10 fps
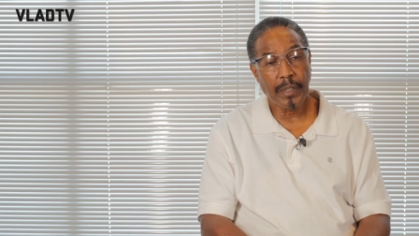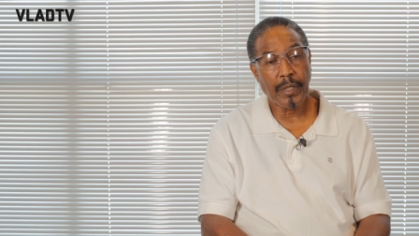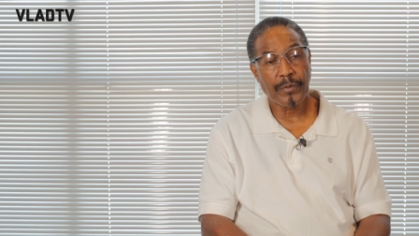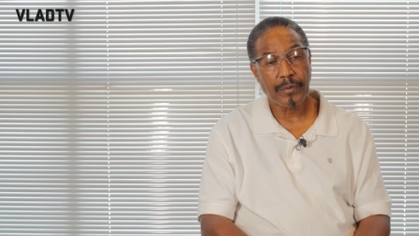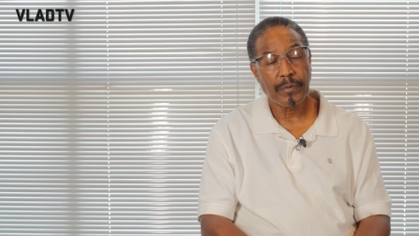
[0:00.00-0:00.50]

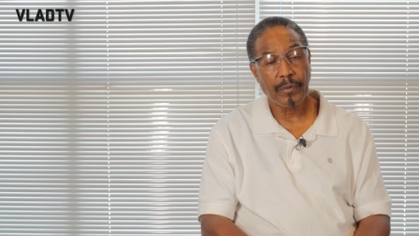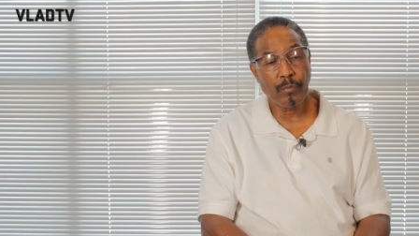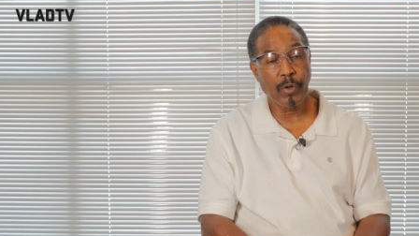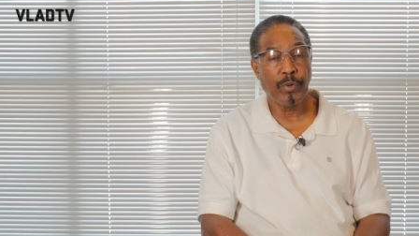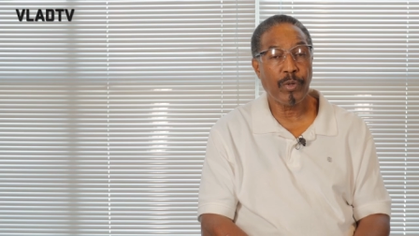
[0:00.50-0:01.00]
Yes.
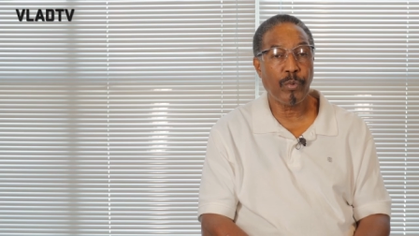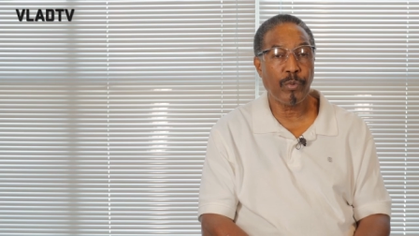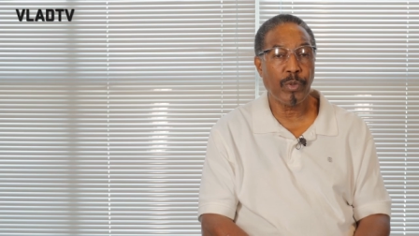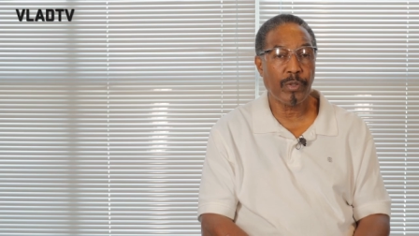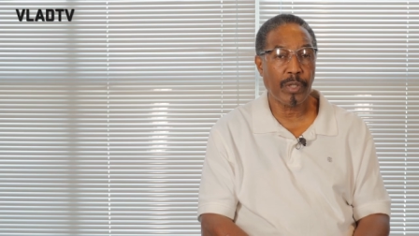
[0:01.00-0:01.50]
Well, we,
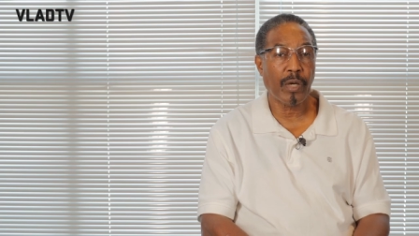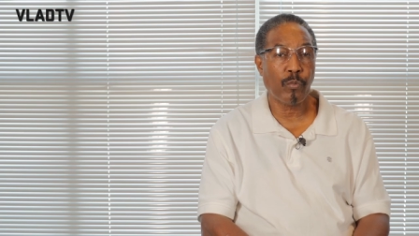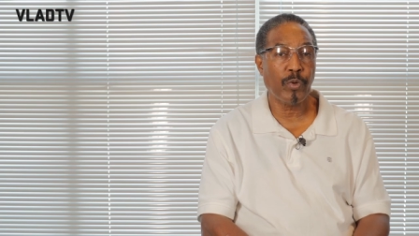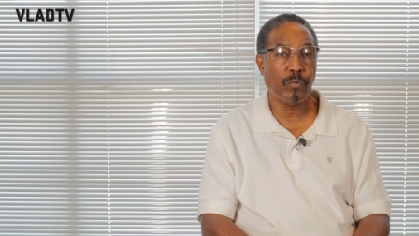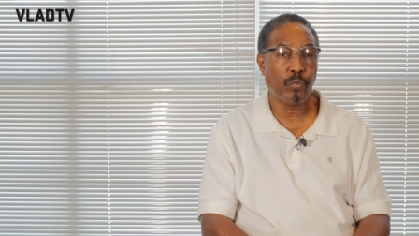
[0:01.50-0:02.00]
we, yeah,
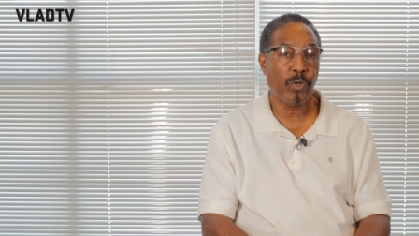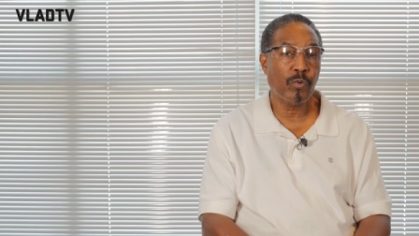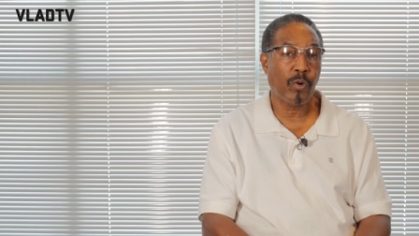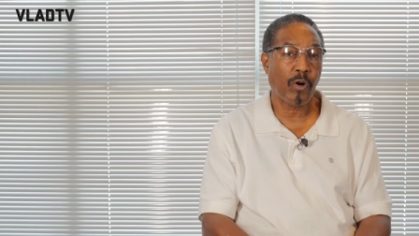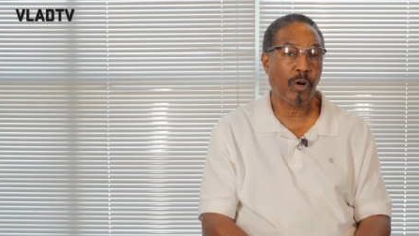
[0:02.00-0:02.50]
we, we,
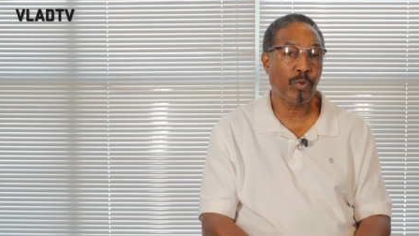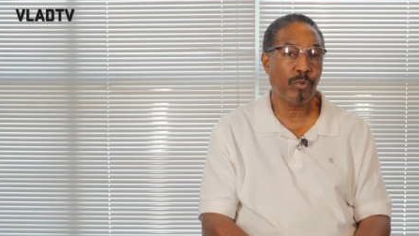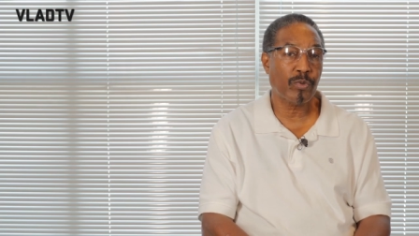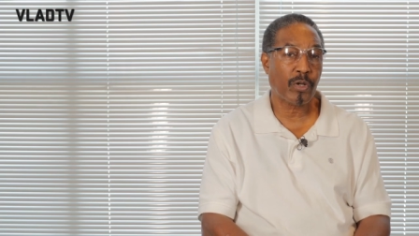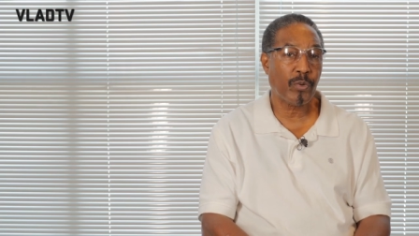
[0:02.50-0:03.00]
were, uh, we
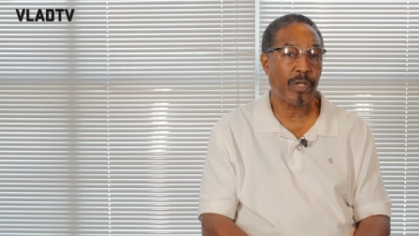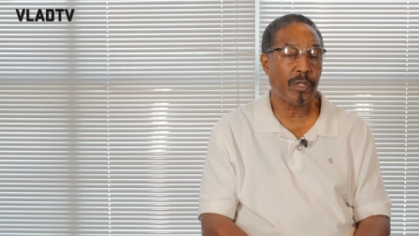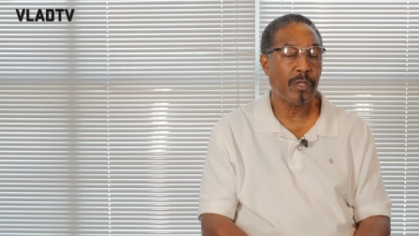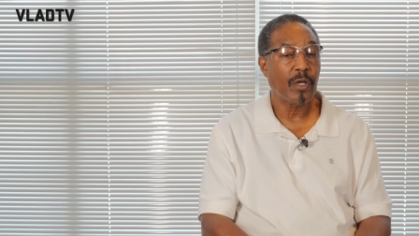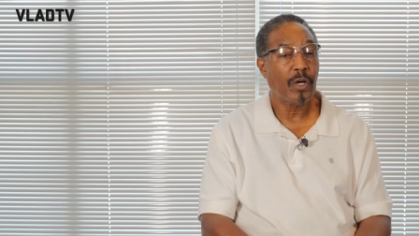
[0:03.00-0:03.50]
were
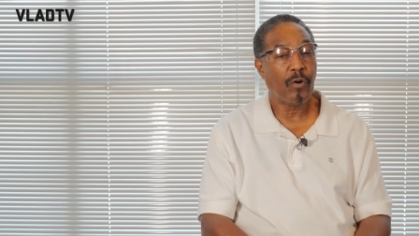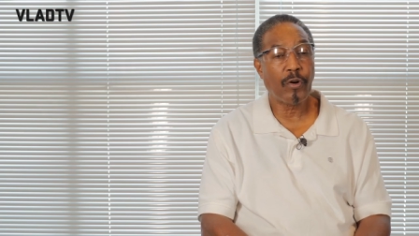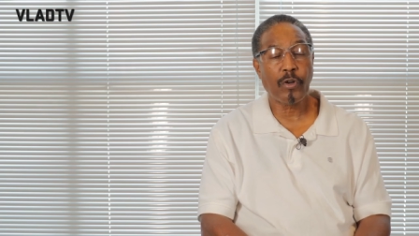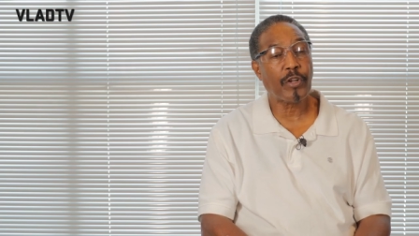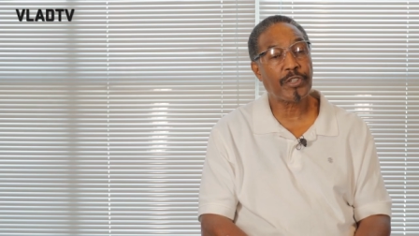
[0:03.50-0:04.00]
acquitted
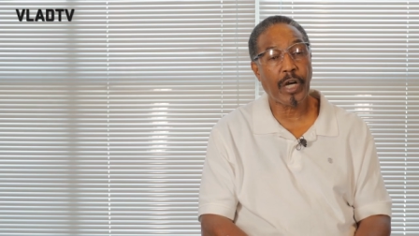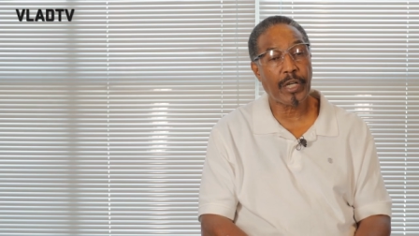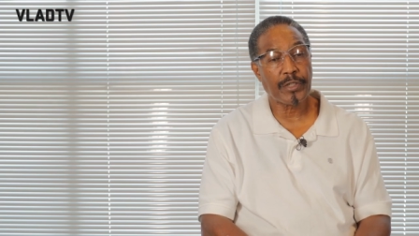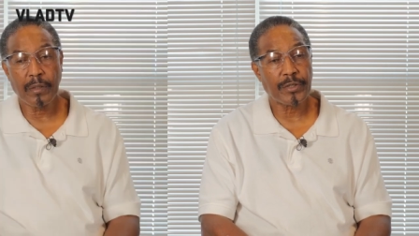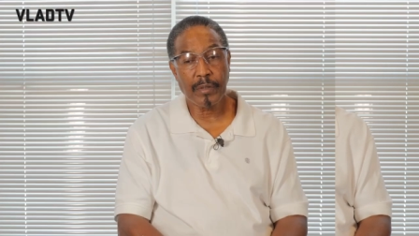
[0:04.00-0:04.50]
on all
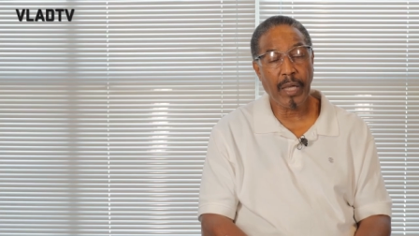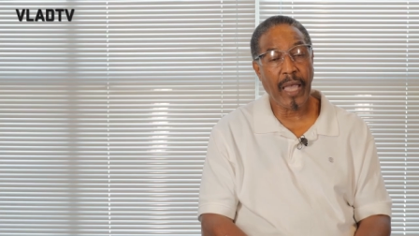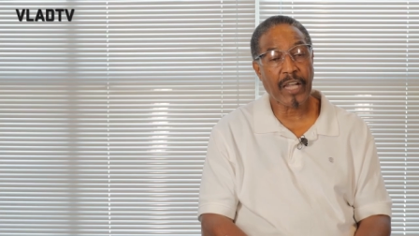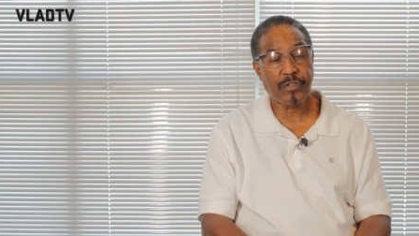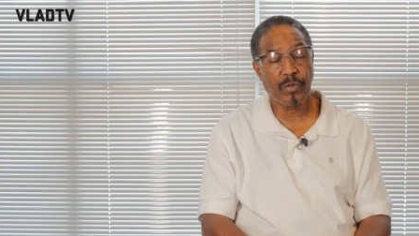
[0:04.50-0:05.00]
charges. They
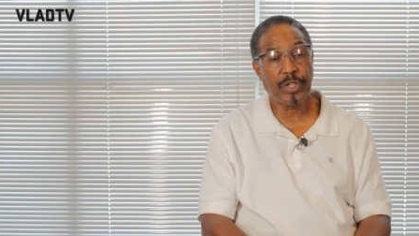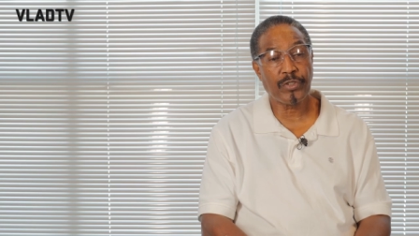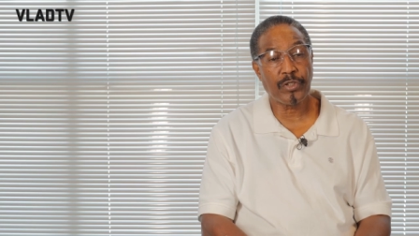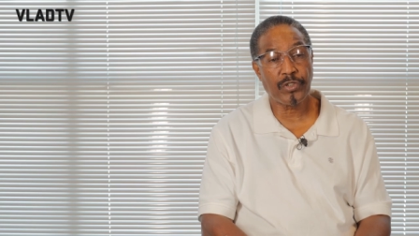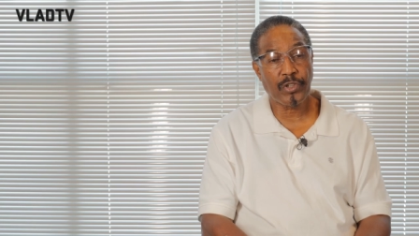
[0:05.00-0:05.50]
actually went
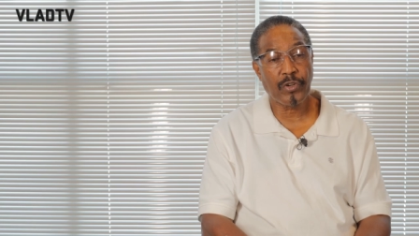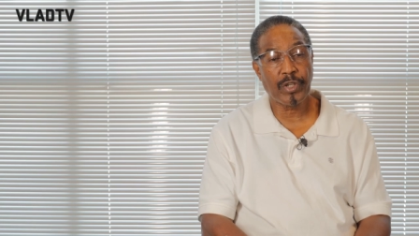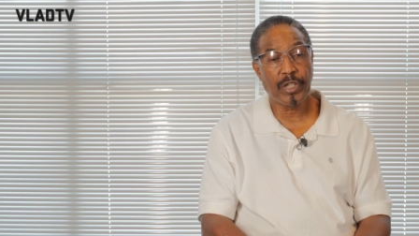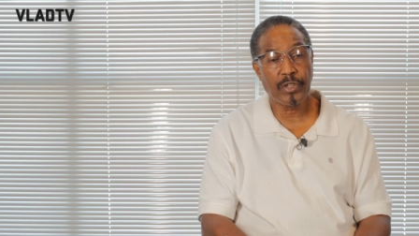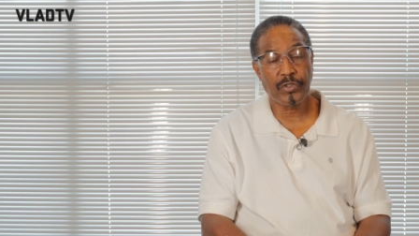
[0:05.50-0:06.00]
to the
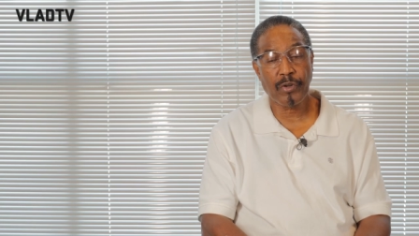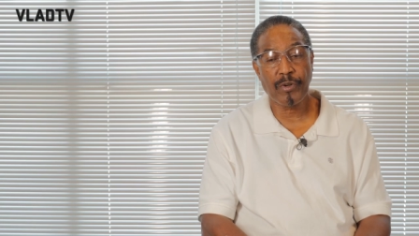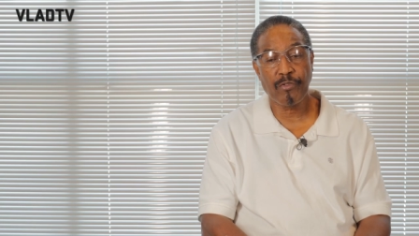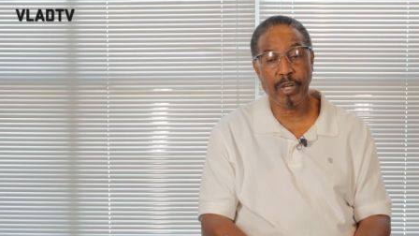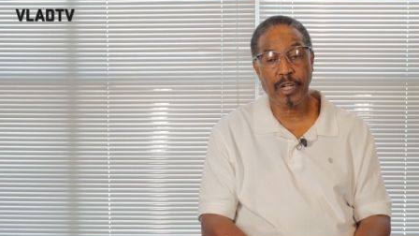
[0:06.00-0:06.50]
jury, and the
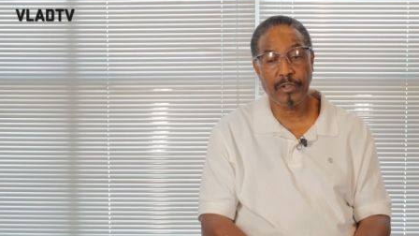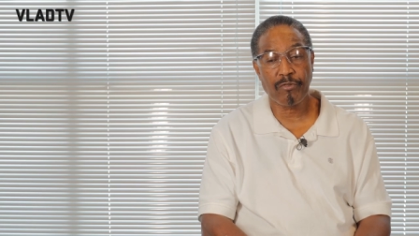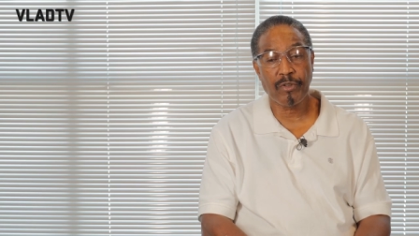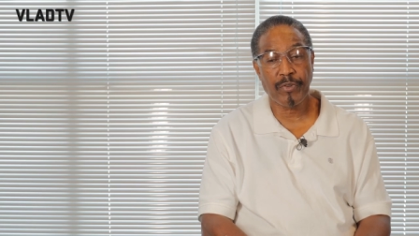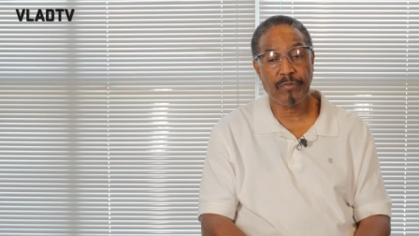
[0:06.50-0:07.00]
jury read
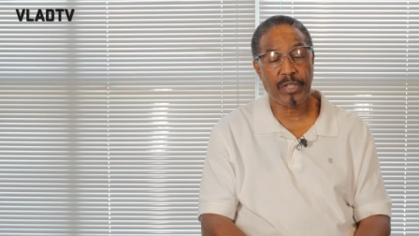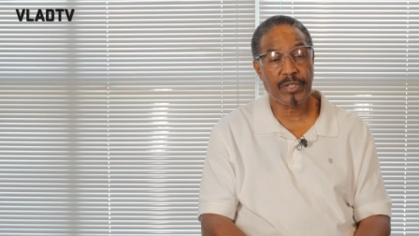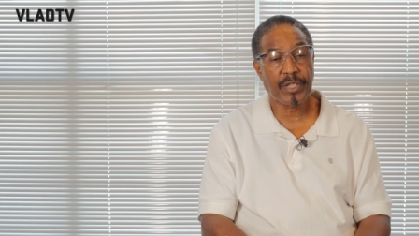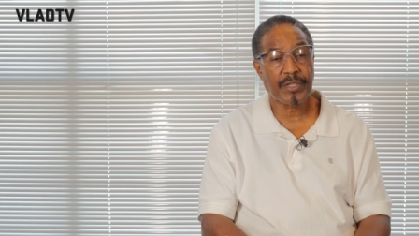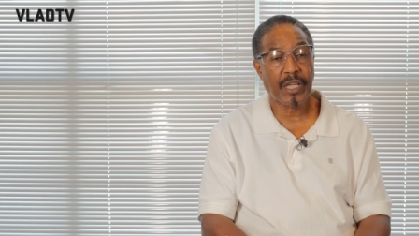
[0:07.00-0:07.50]

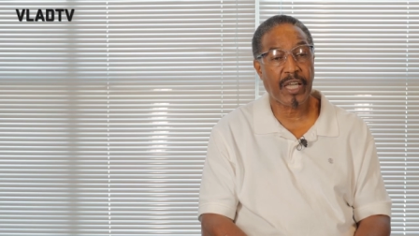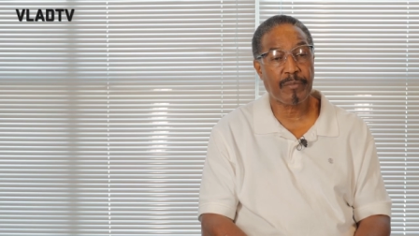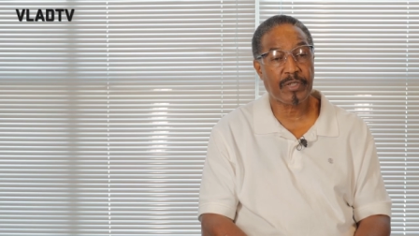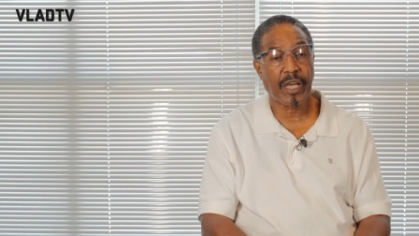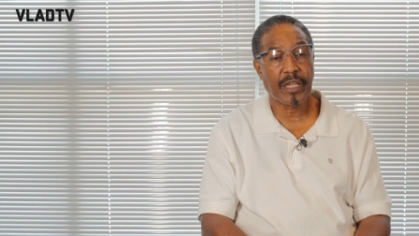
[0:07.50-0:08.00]
156
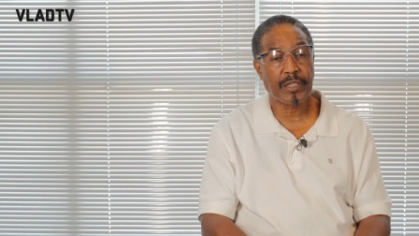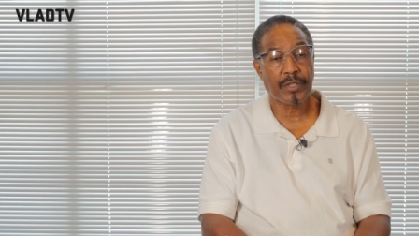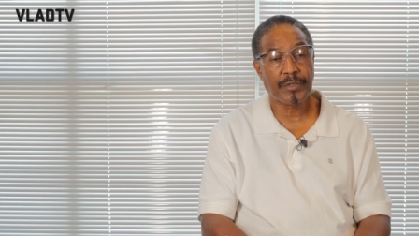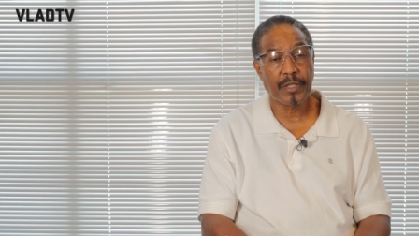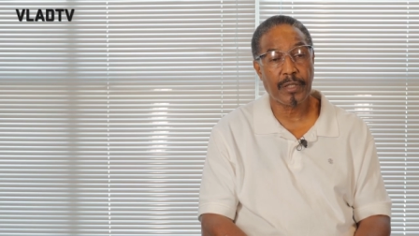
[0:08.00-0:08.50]
times not
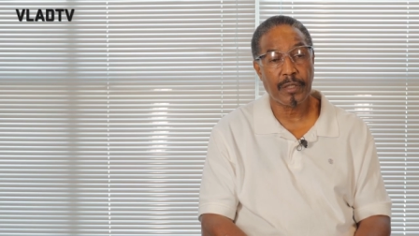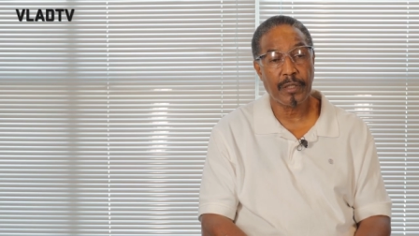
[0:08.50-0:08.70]
guilty.